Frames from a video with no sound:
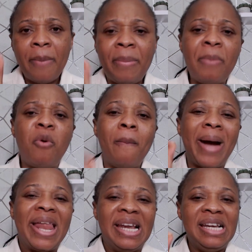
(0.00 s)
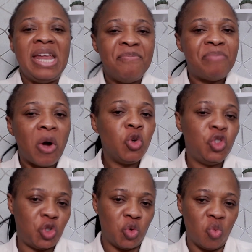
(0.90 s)
People might label
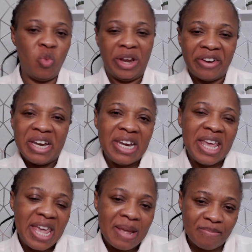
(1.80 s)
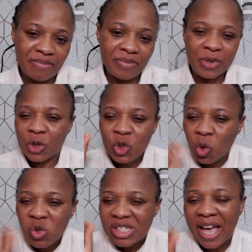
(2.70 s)
you with a name.
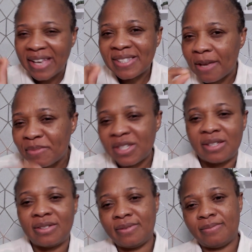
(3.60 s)
Don't accept it.